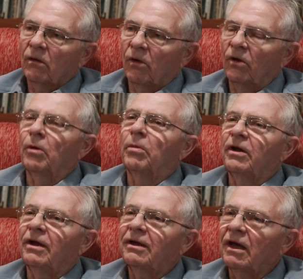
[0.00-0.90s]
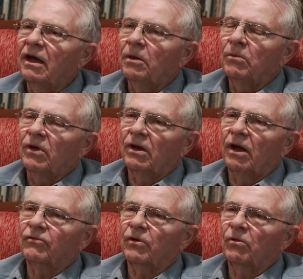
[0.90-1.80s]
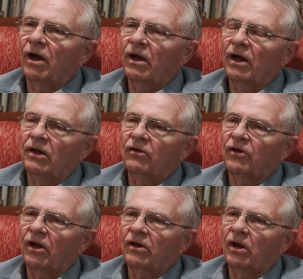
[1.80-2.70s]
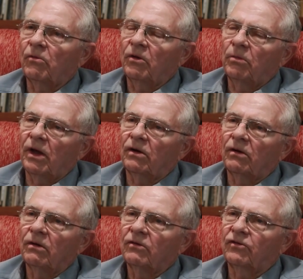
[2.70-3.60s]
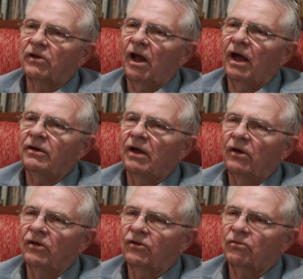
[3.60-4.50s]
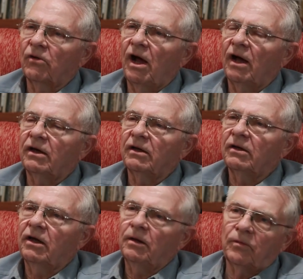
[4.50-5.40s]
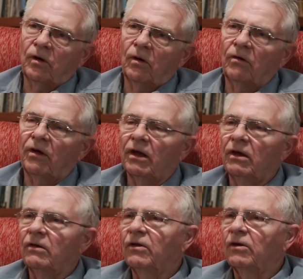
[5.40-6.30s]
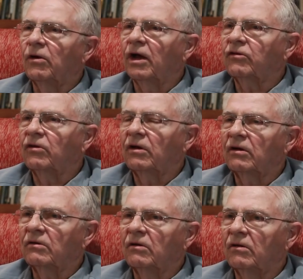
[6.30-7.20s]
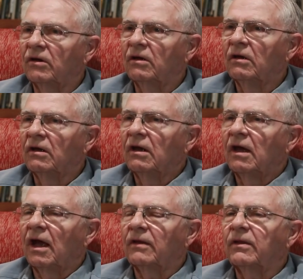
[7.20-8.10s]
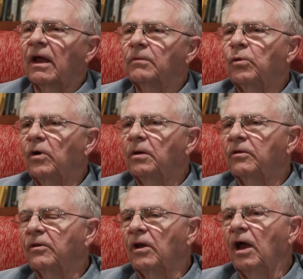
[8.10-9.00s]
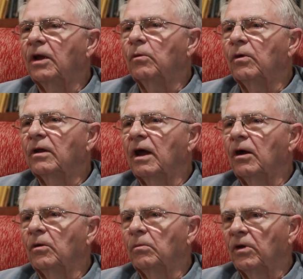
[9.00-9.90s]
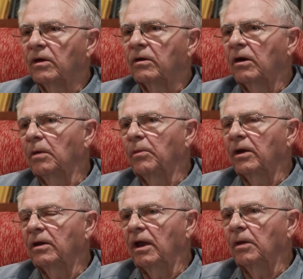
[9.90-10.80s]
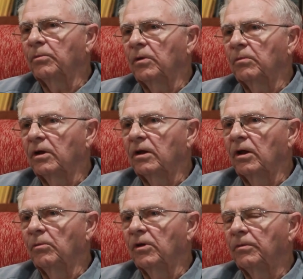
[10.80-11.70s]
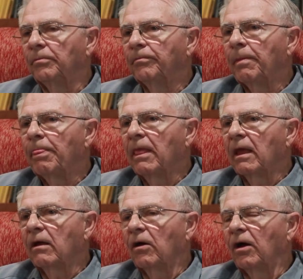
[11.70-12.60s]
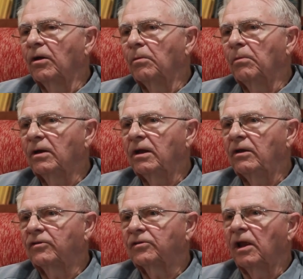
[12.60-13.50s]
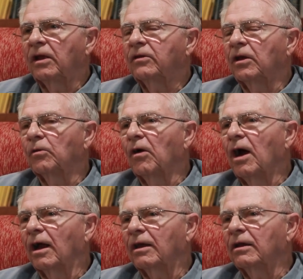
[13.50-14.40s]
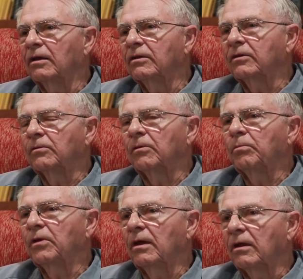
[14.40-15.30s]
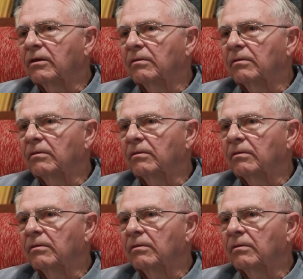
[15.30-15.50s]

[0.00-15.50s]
Well, nobody came, and after a while I decided I would better slide down this rock and keep going in the direction I had going. At that point, the light went out, my carbide lamp on my helmet, on a muddy, slanting rock into a pit.